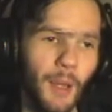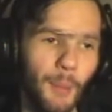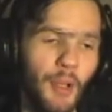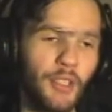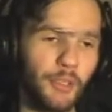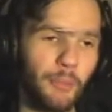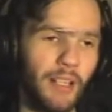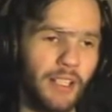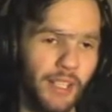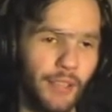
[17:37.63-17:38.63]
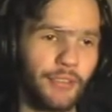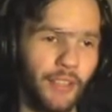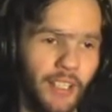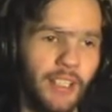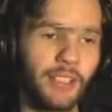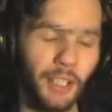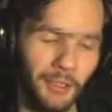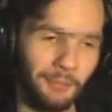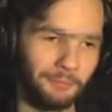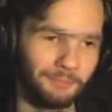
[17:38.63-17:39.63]
Most of my stuff fucking
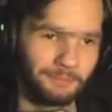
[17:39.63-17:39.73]
gone.